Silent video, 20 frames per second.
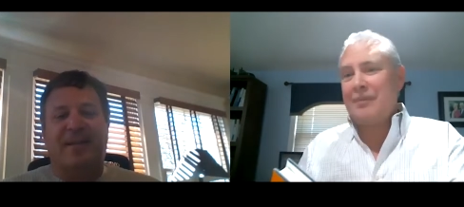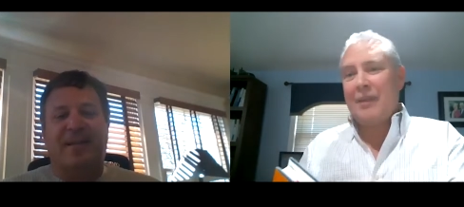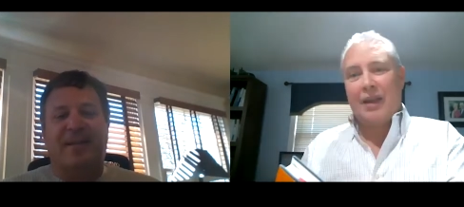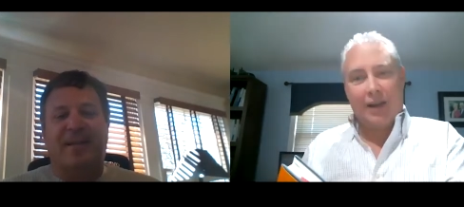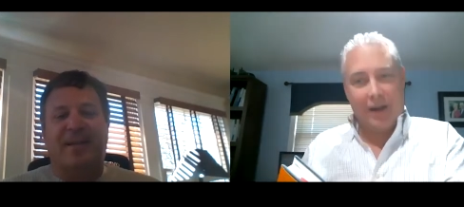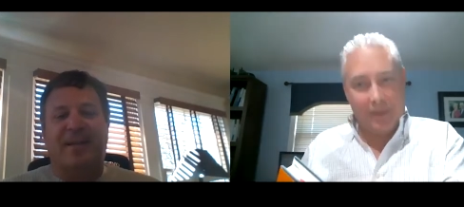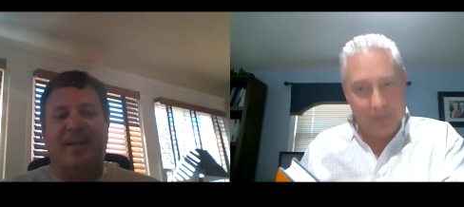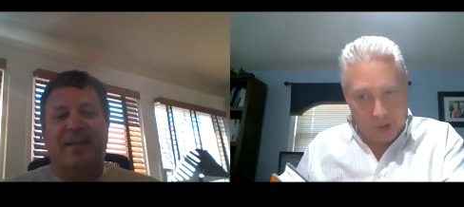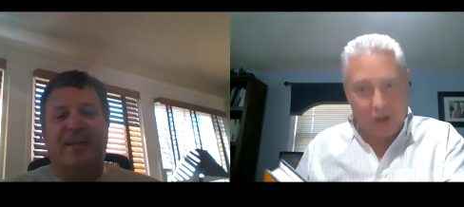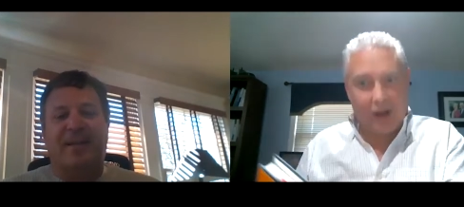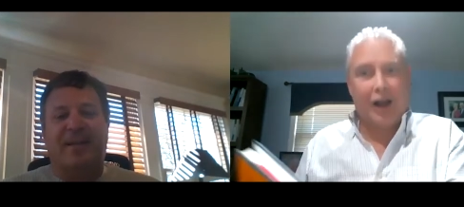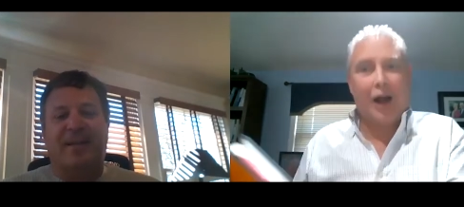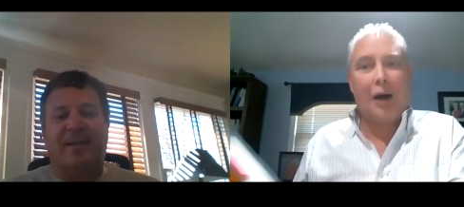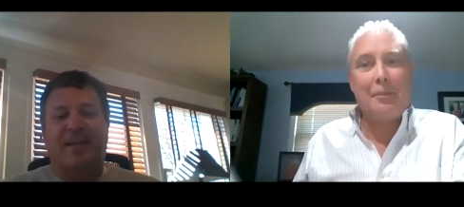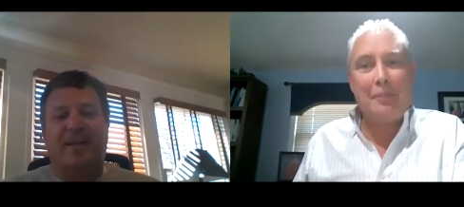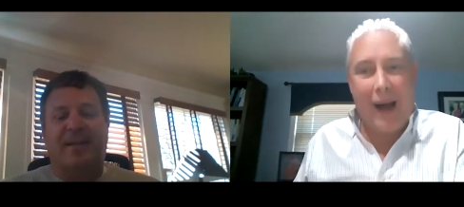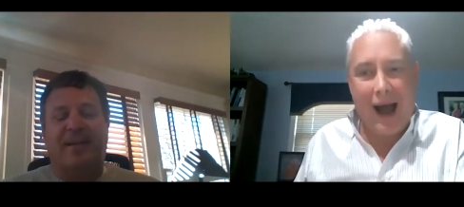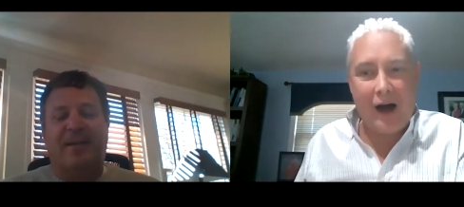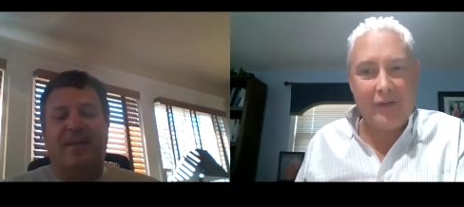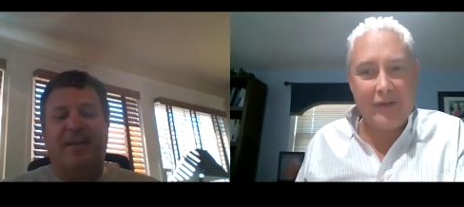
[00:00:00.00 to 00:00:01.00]
Speaker 1: a book
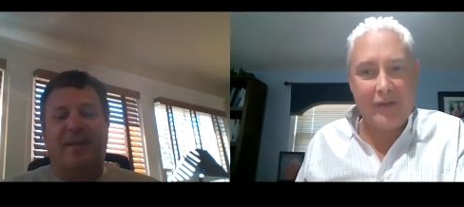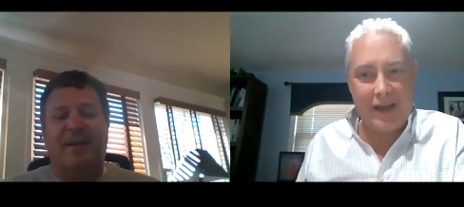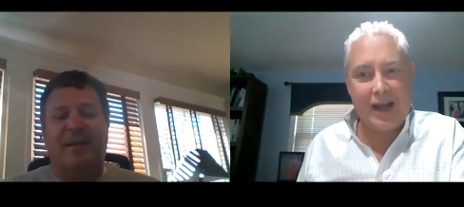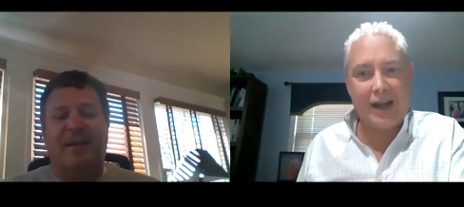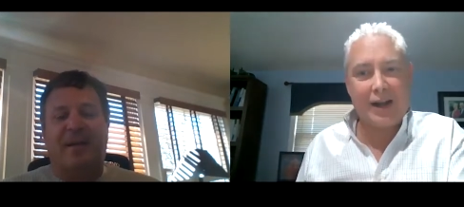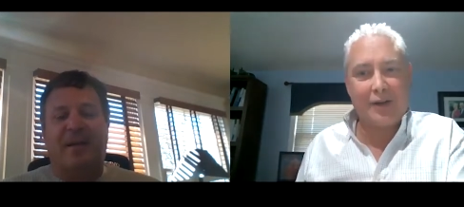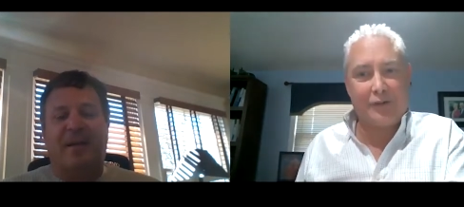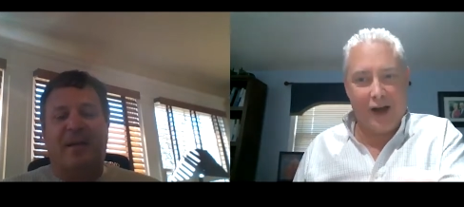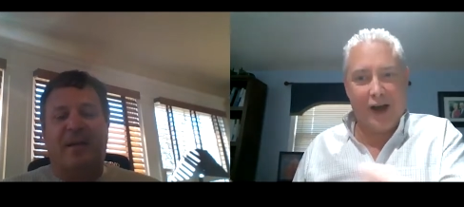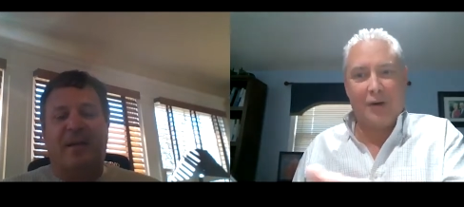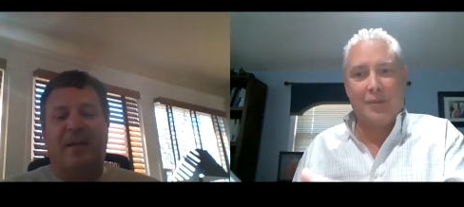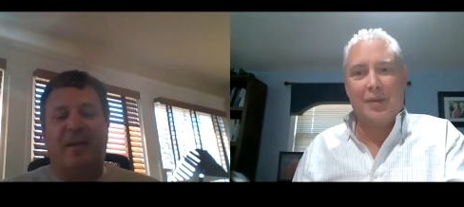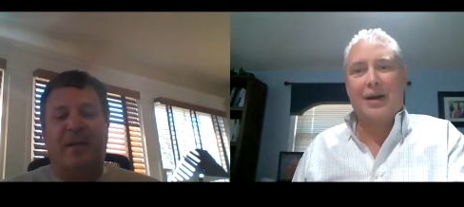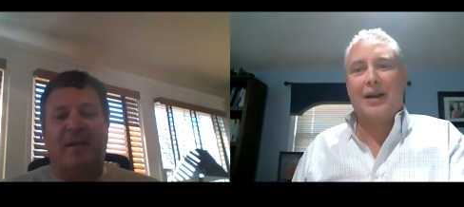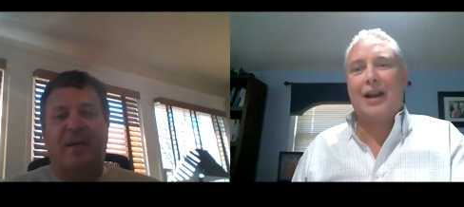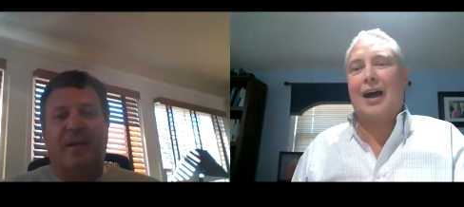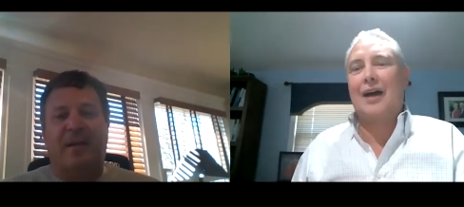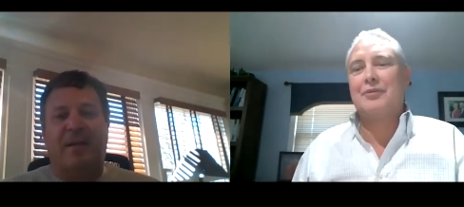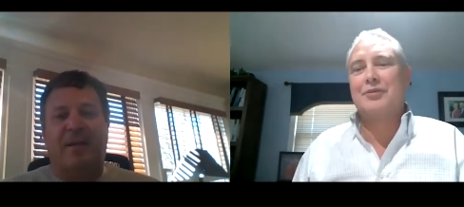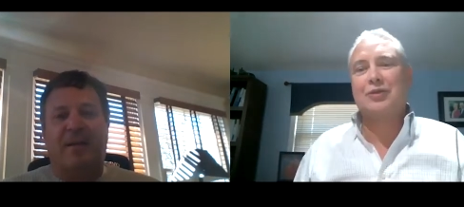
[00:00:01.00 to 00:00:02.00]
about the NFL. But
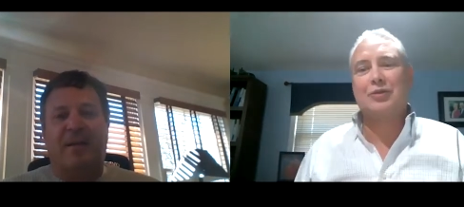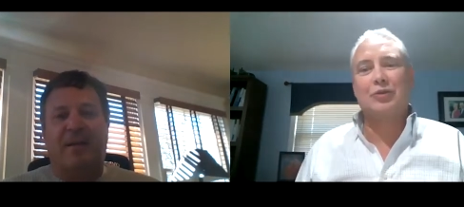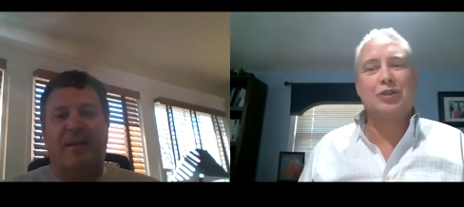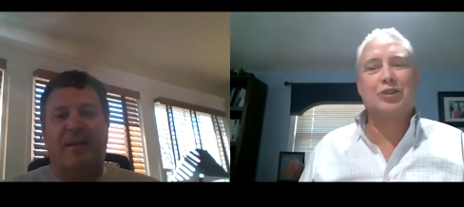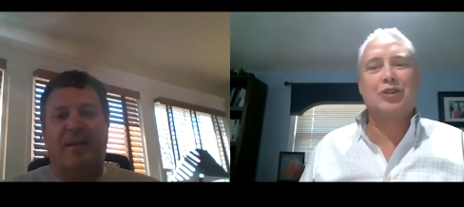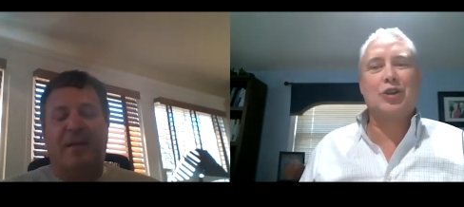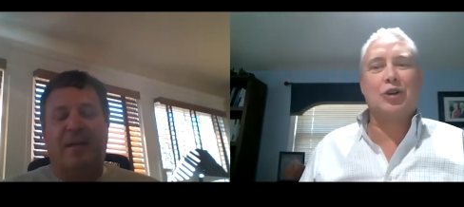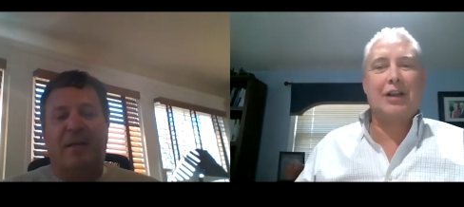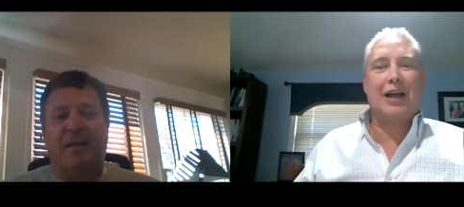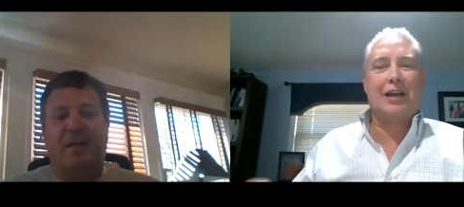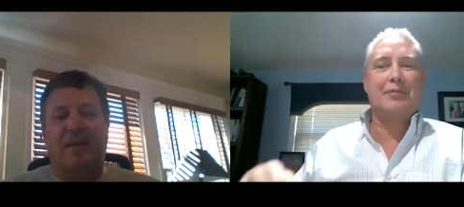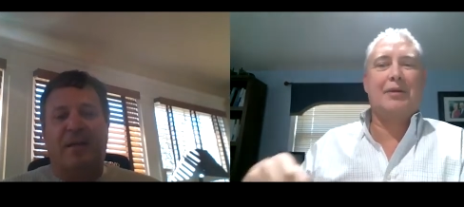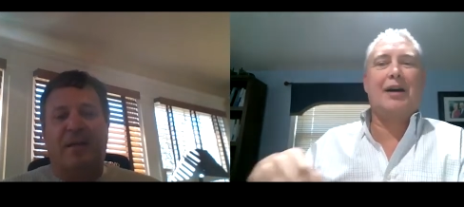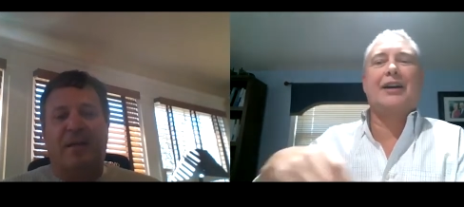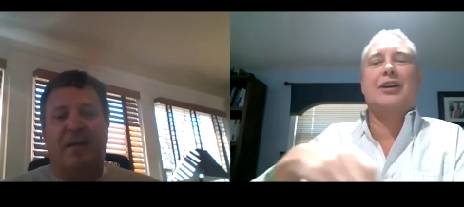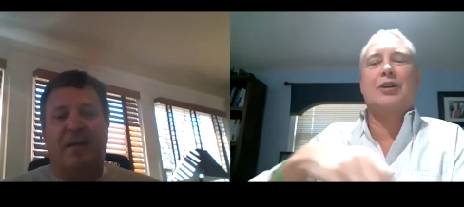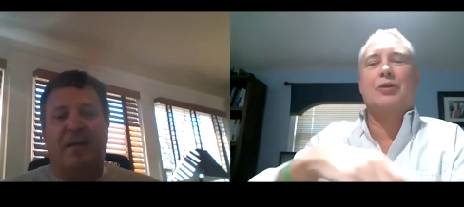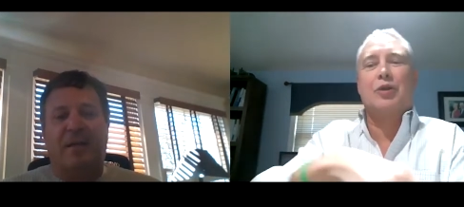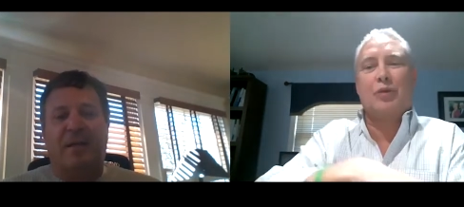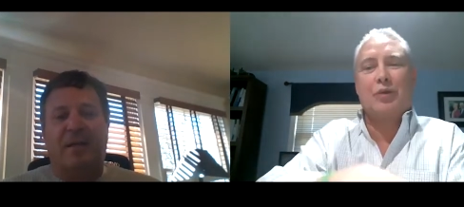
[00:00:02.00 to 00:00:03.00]
I was so glad,
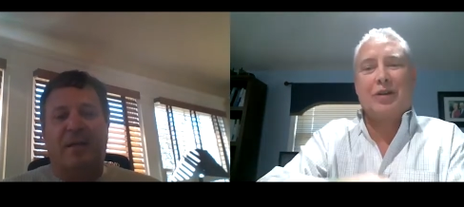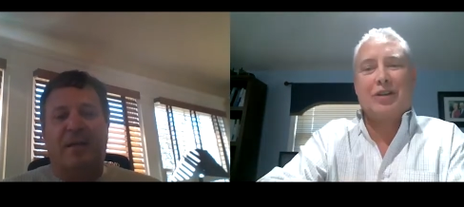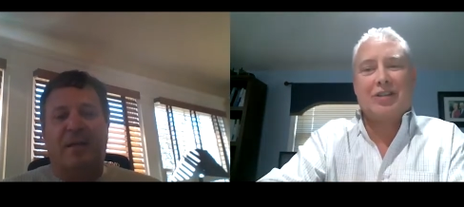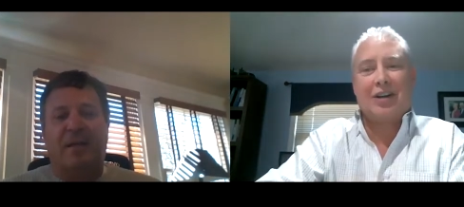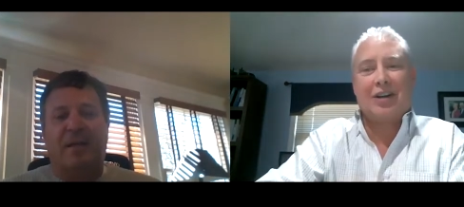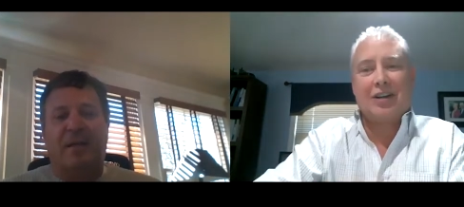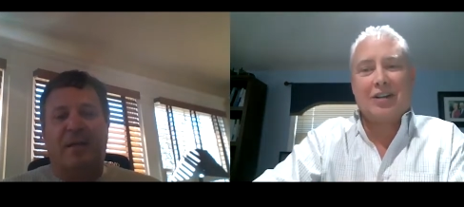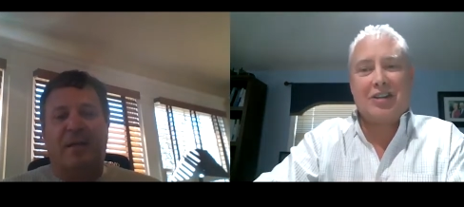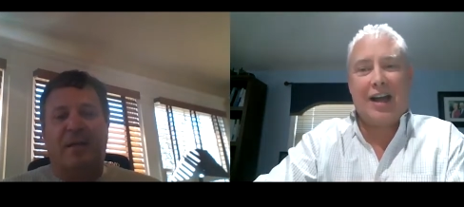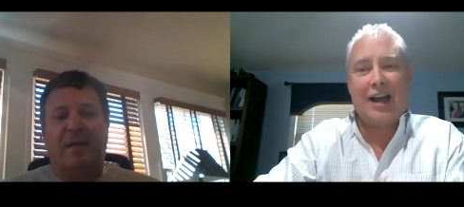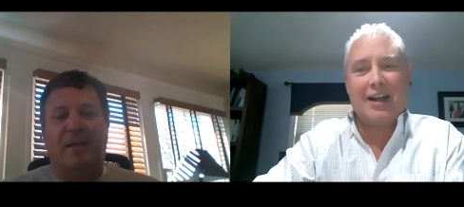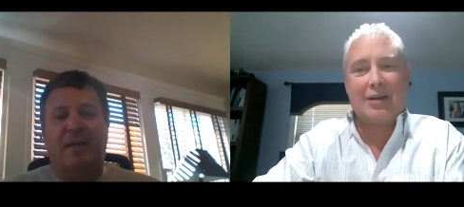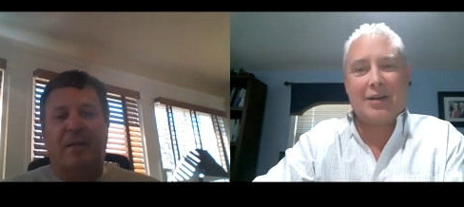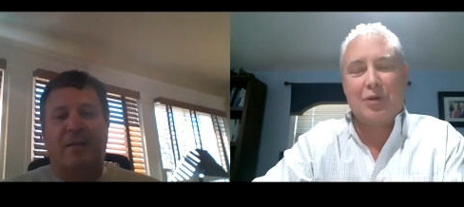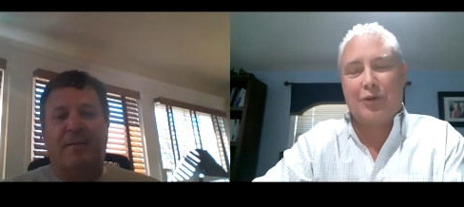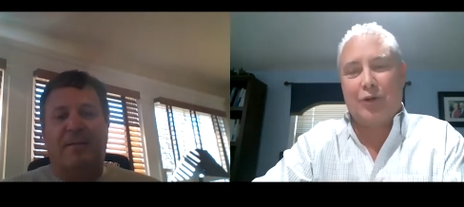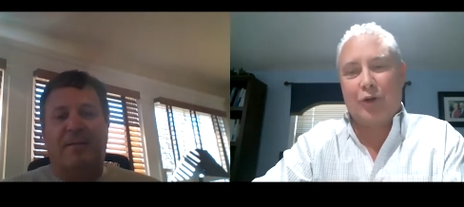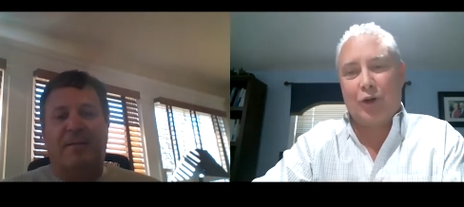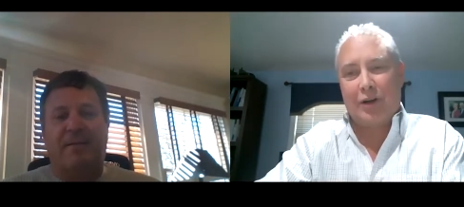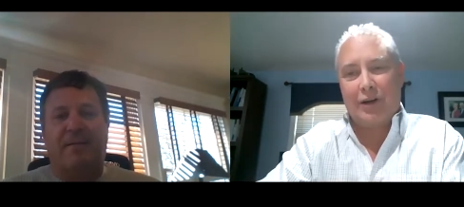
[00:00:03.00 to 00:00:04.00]
Michael, when we started chatting
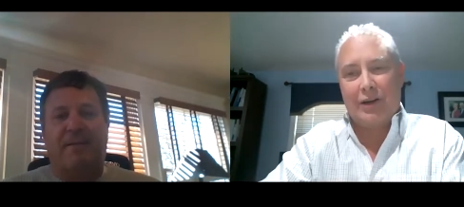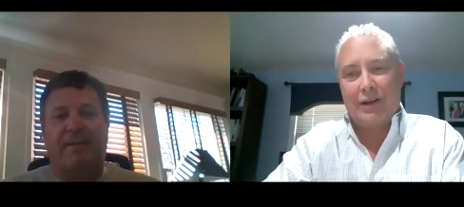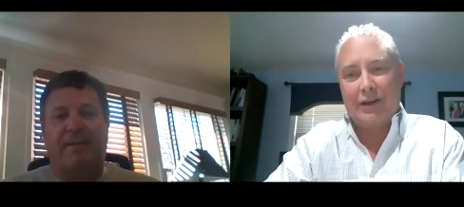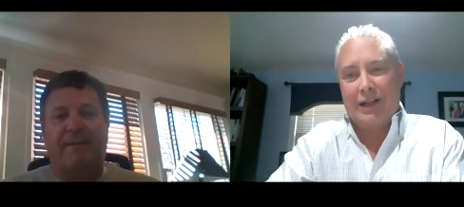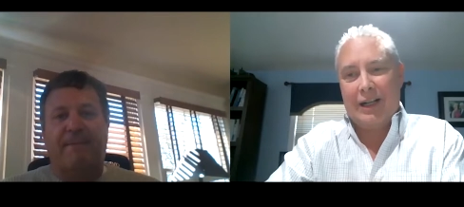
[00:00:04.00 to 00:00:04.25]
before